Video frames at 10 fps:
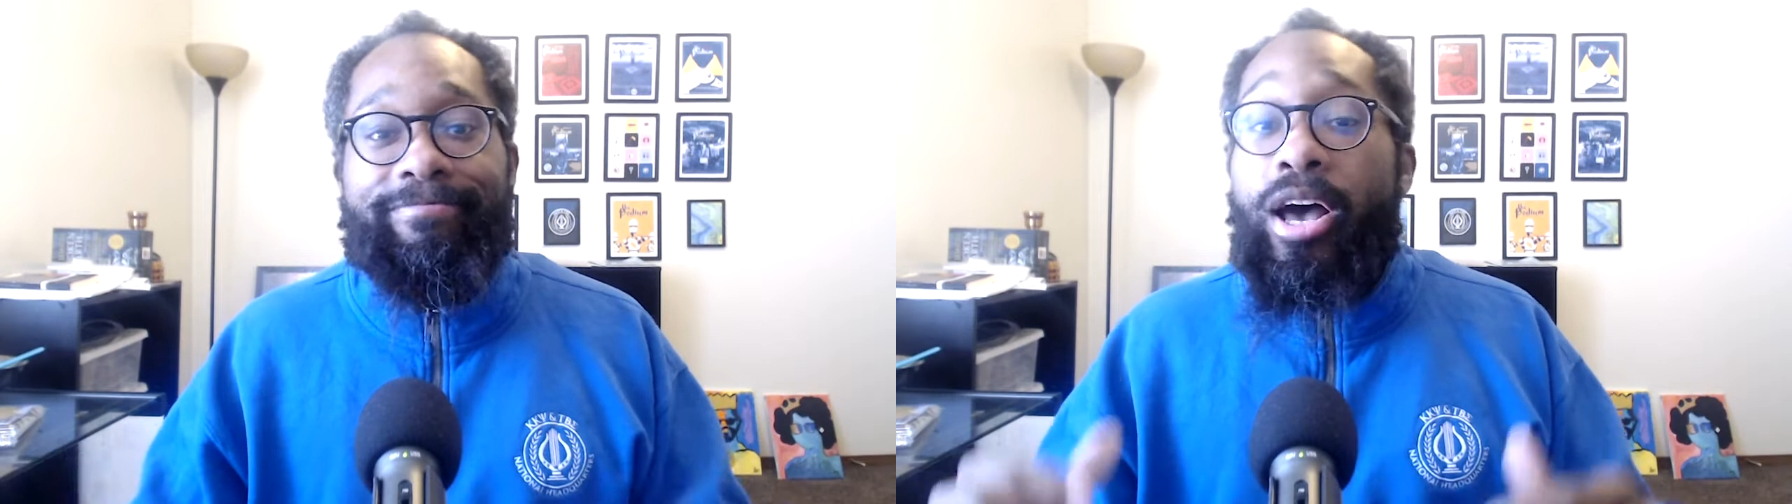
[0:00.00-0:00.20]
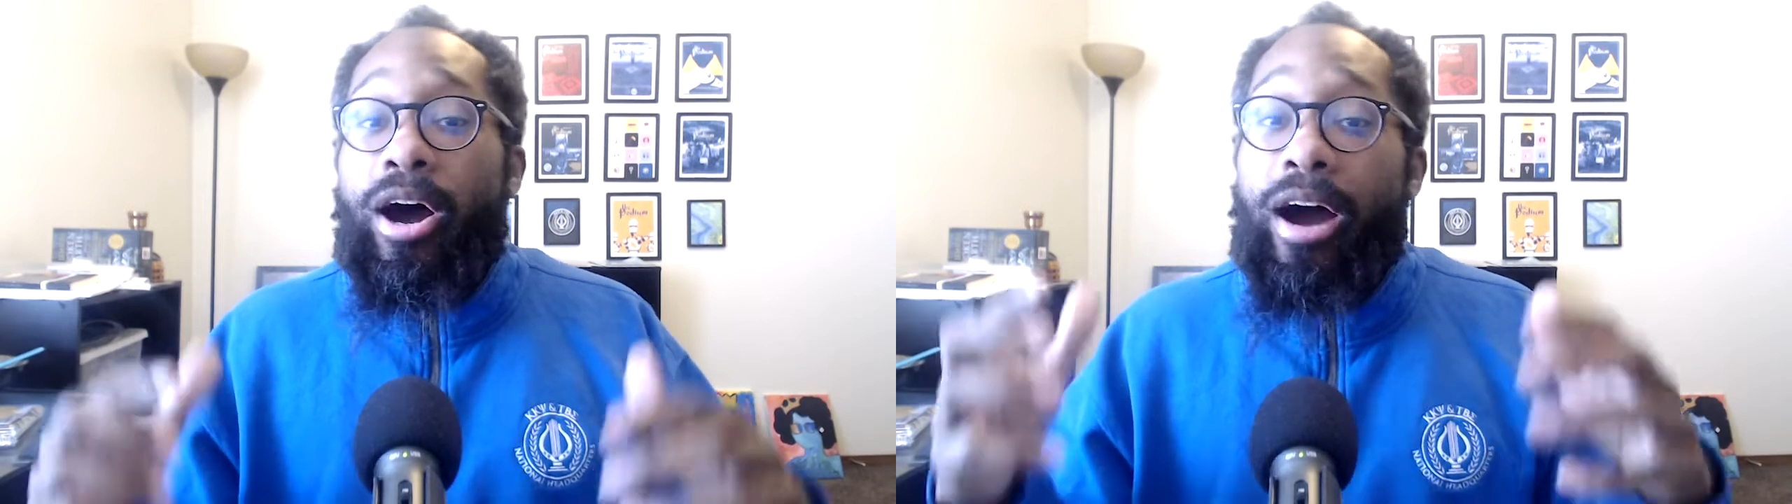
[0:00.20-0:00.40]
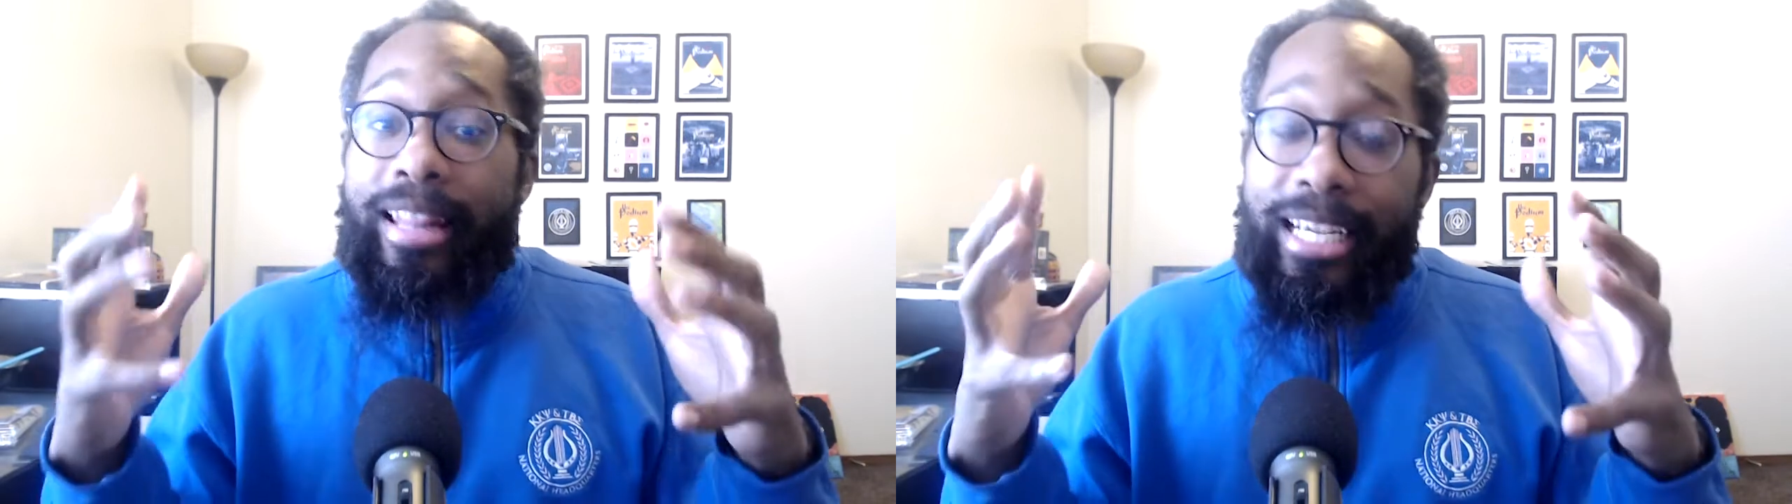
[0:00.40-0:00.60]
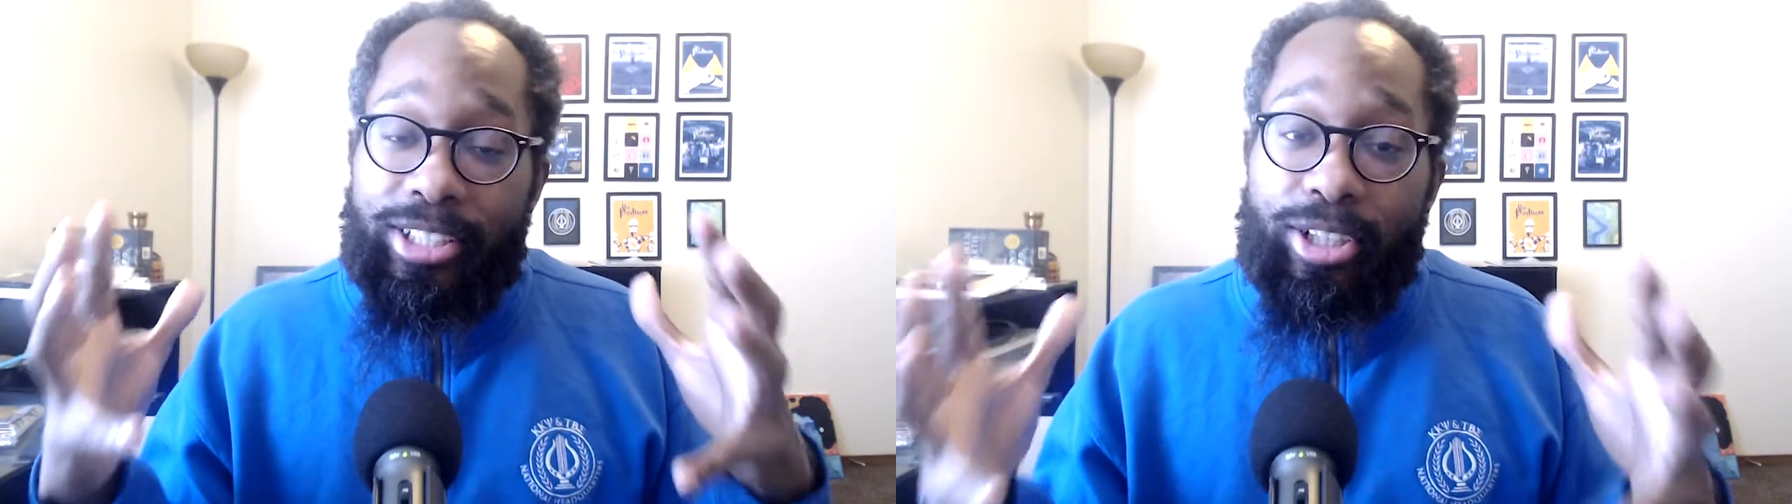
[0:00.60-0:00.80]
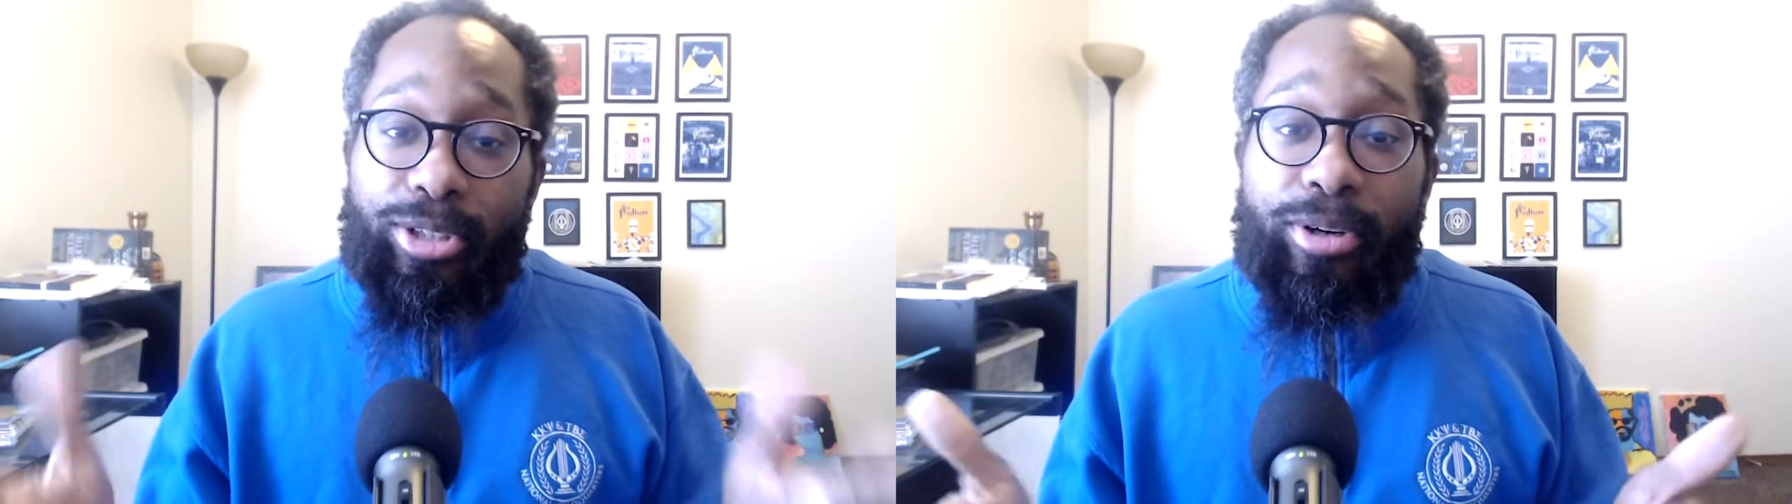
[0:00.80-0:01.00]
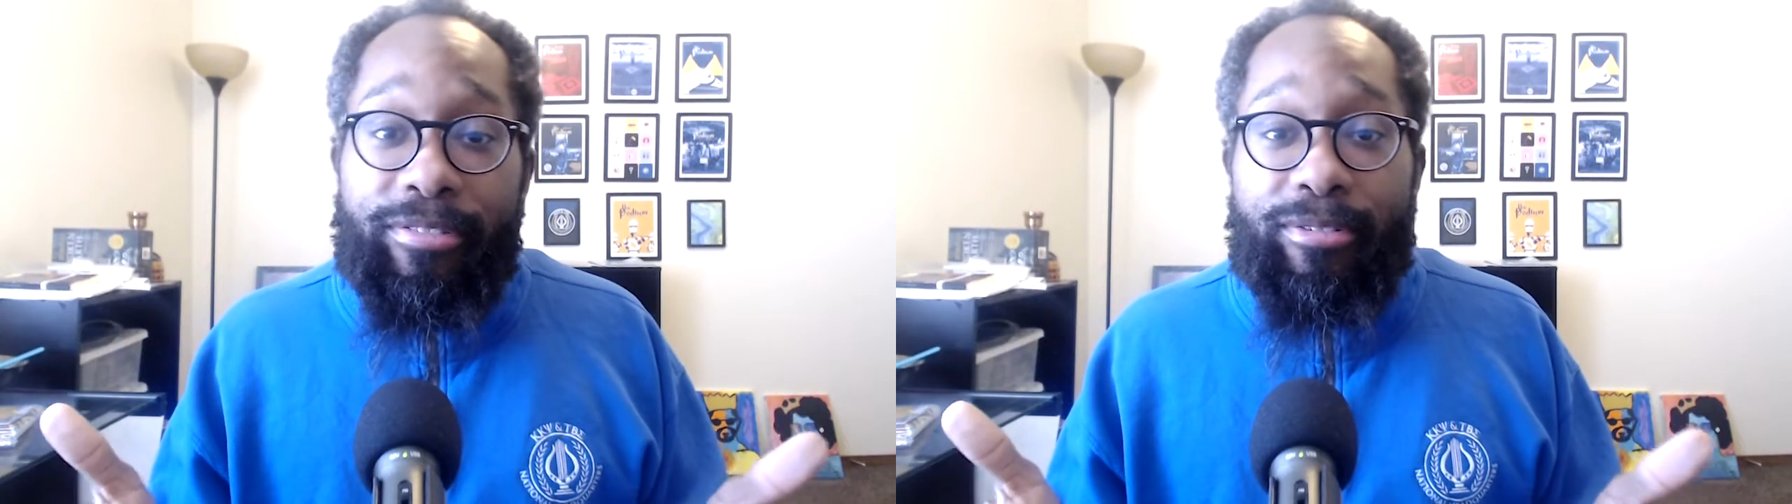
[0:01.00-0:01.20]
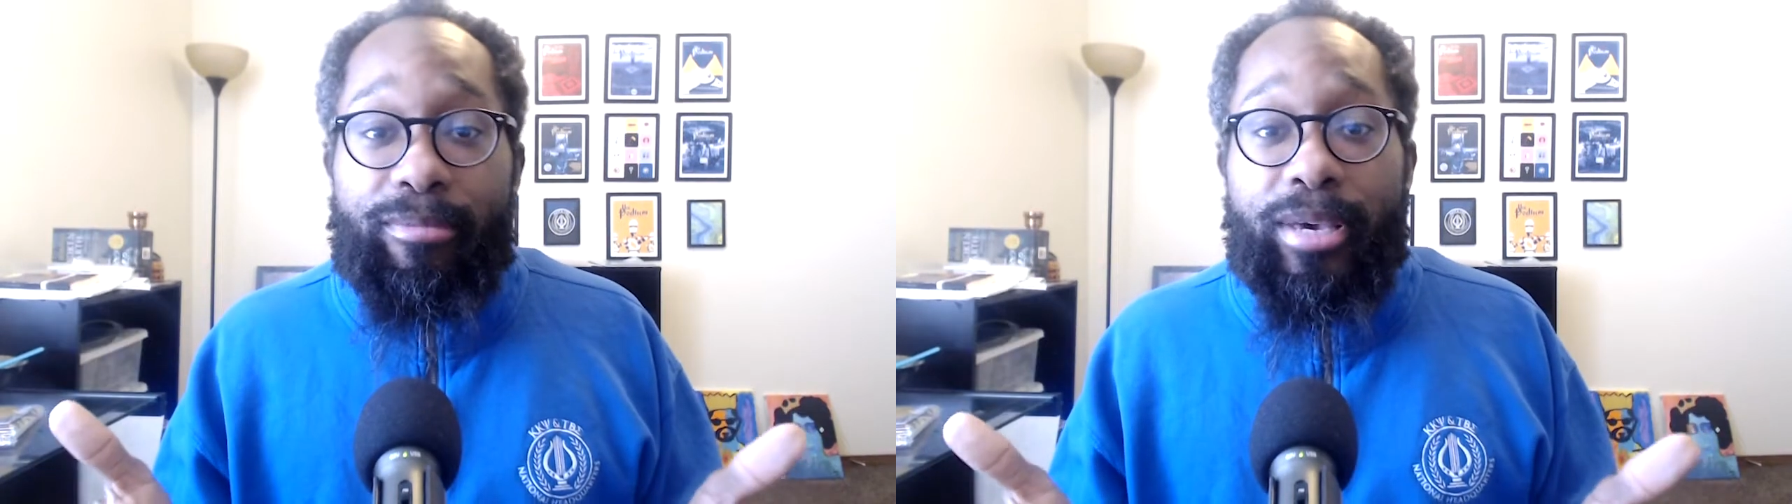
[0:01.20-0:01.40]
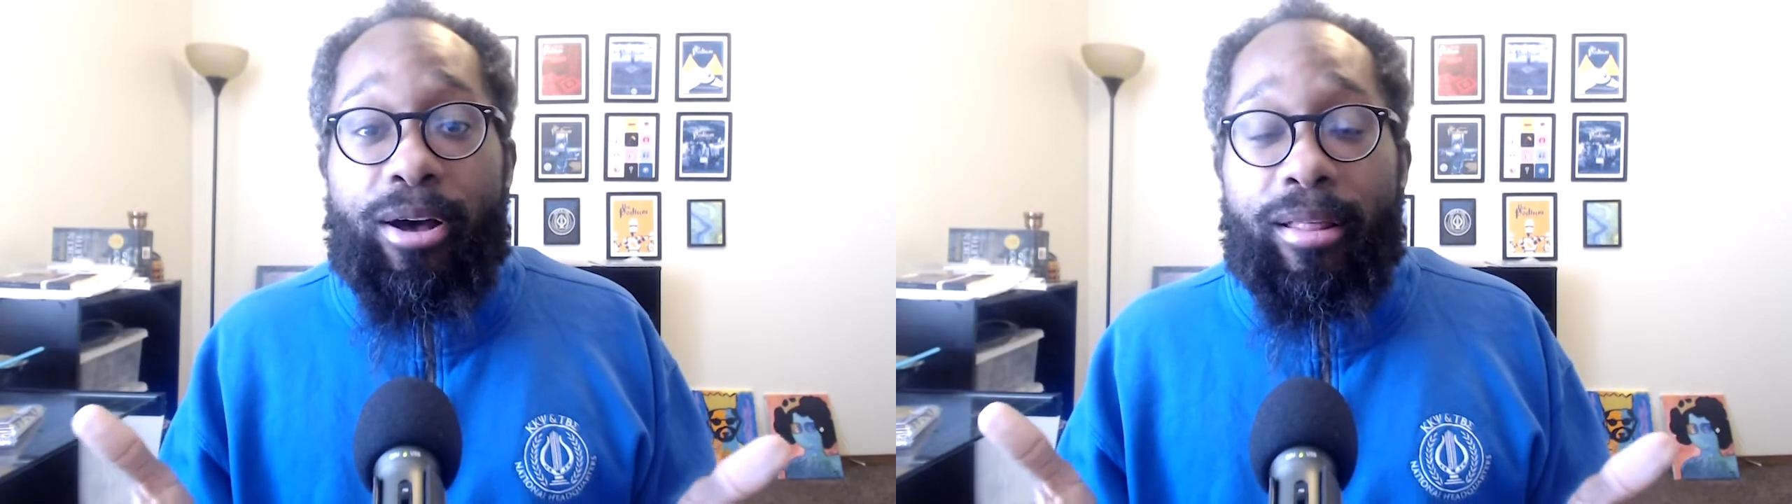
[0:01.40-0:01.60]
All right, that's going to do it for
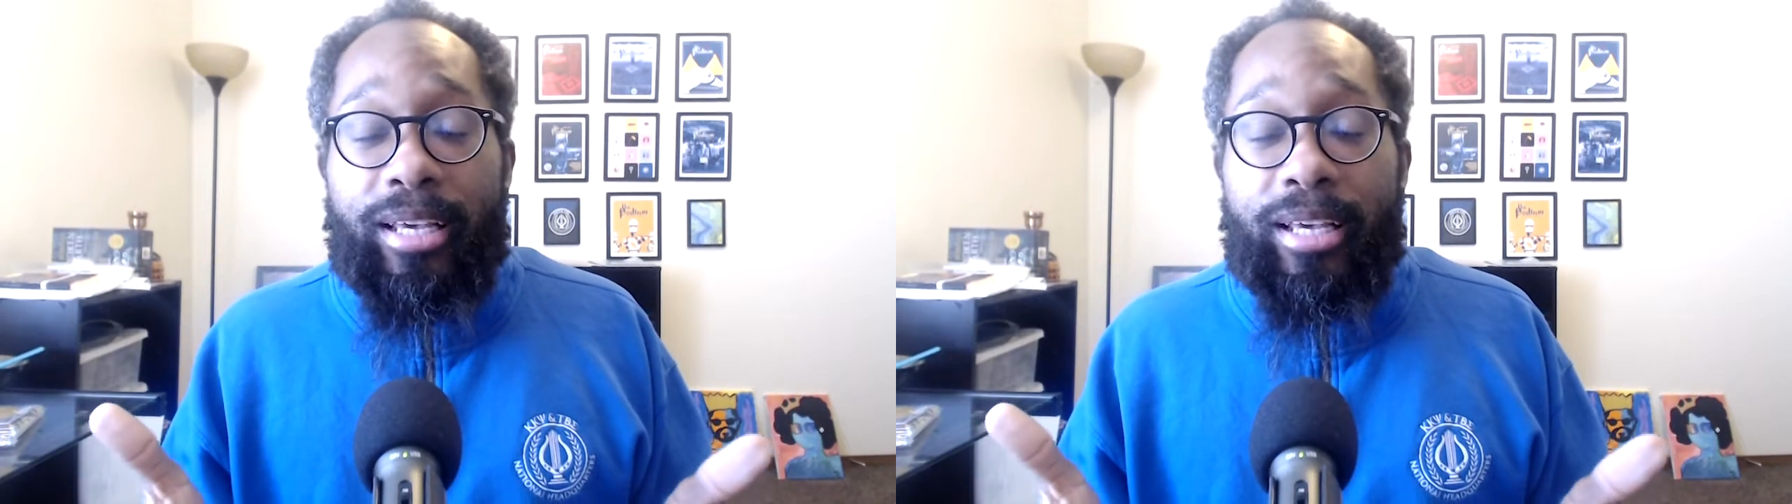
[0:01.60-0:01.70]
me on